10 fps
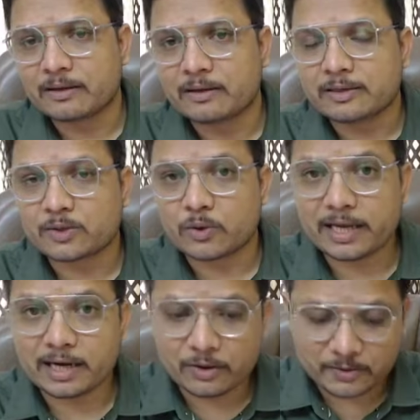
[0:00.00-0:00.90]
So
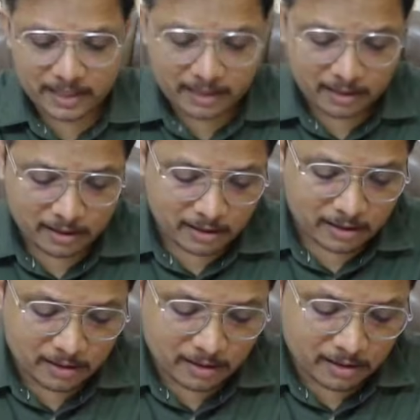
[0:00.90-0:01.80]
here you see
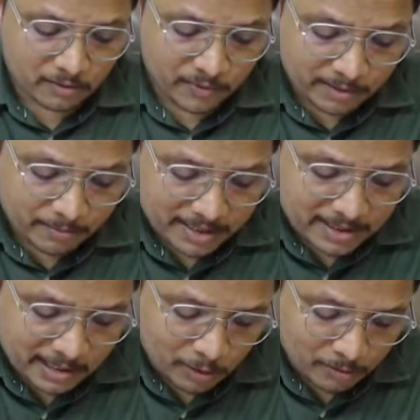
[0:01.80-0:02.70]
with major
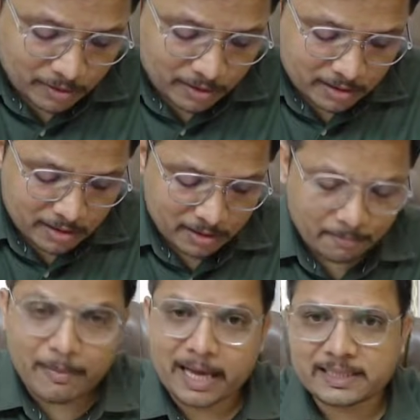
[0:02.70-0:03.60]
lobe,
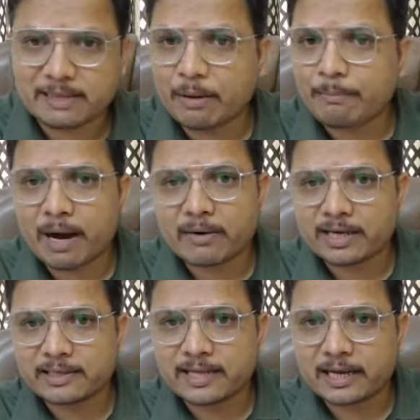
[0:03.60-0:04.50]
maximum power
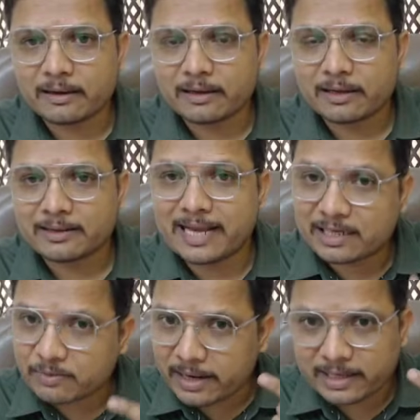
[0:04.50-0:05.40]
is there. That's
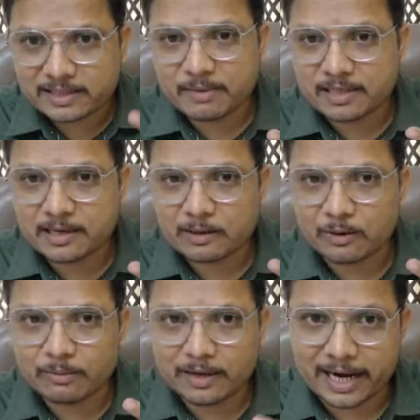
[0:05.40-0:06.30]
why it is major
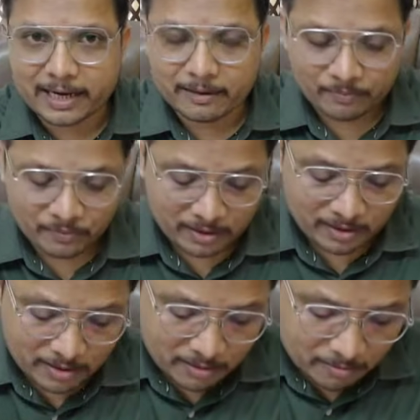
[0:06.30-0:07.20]
lobe, right?
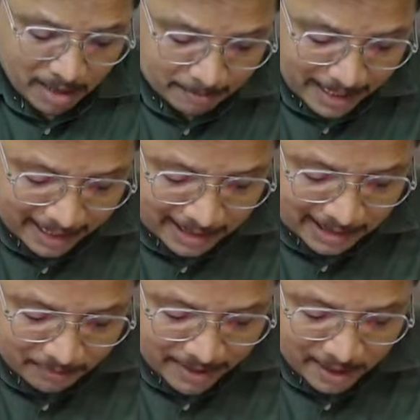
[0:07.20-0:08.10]
By black color,
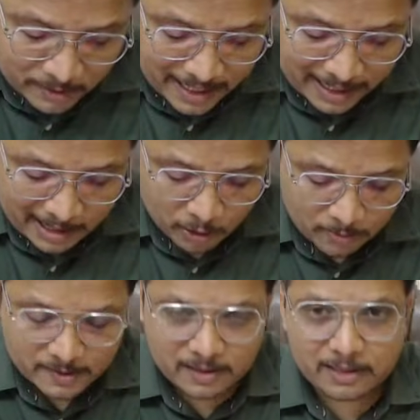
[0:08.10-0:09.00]
we have side
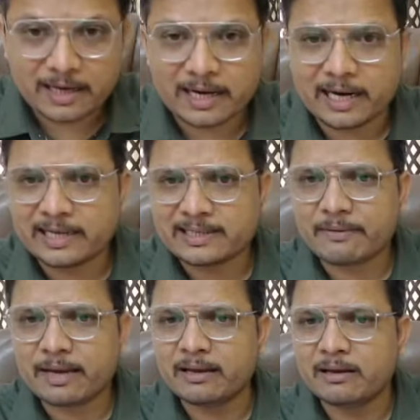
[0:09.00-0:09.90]
lobes. It is
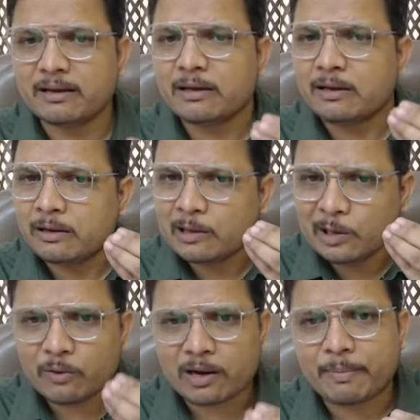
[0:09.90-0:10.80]
having
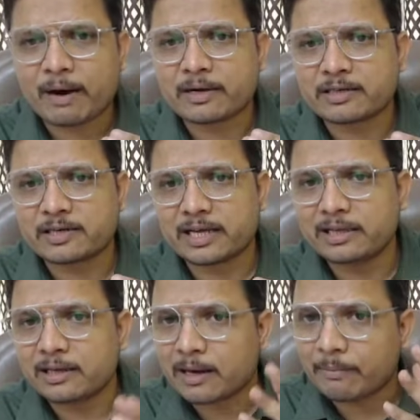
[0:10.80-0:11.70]
lower power
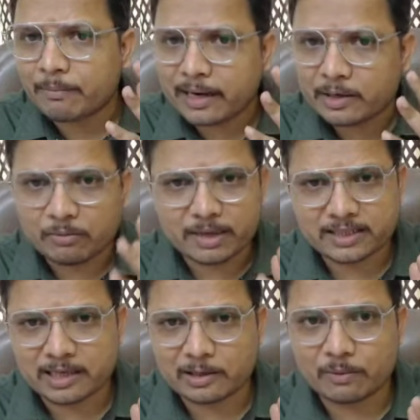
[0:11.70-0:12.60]
strength compared to
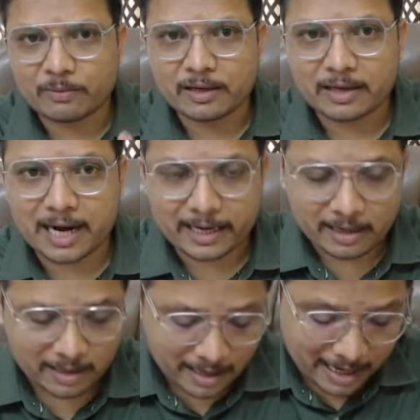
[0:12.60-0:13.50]
major lobe, right?
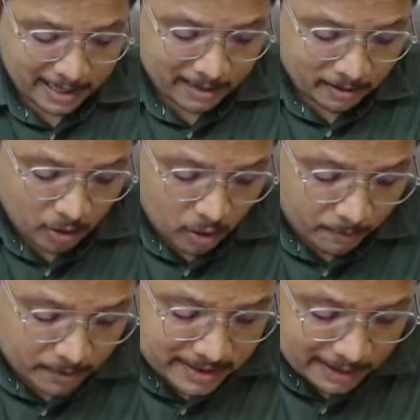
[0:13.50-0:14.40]
And
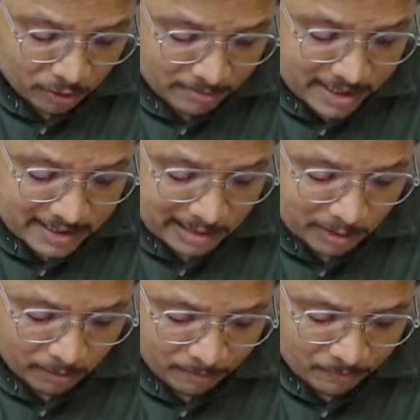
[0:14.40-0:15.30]
opposite to major
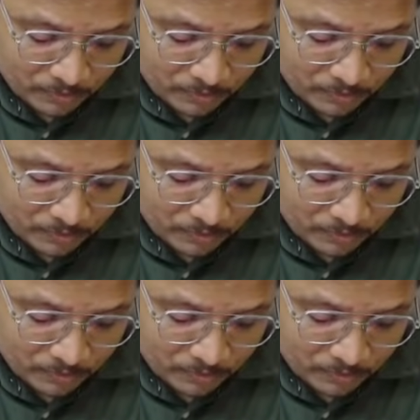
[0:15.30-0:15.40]
lobe,